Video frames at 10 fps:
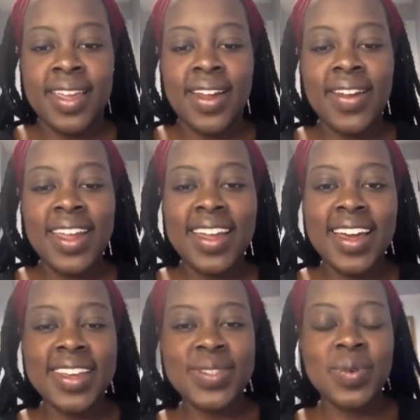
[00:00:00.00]
All right,
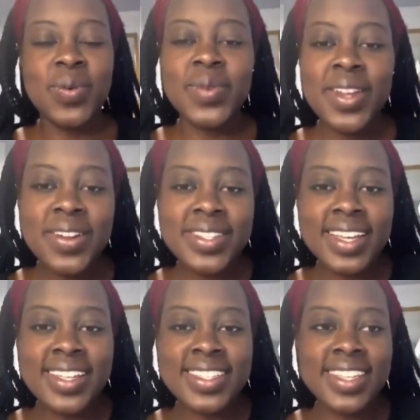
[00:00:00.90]
guys, well, we are
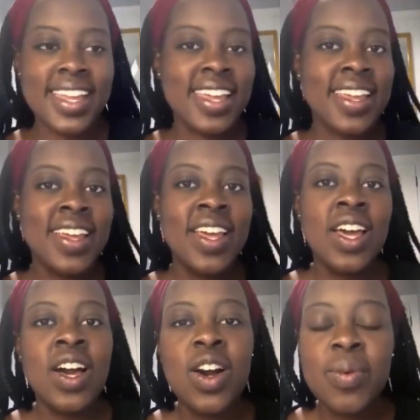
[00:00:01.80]
done today.
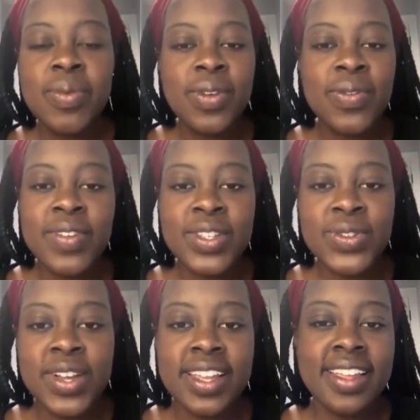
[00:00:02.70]
Hope you've
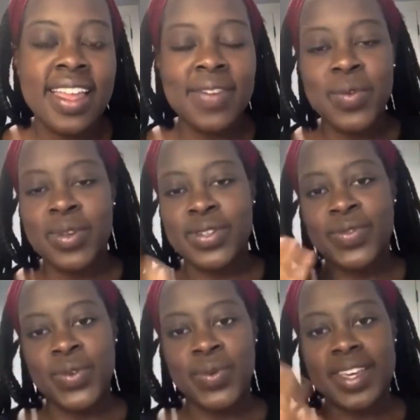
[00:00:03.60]
enjoyed it and have a
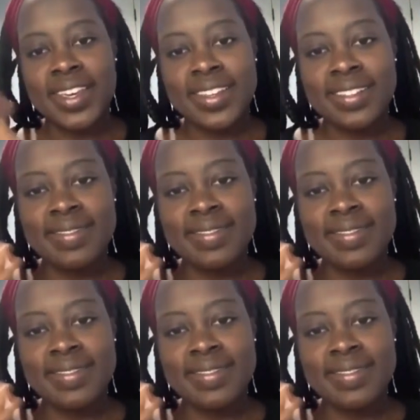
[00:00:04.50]
wonderful week.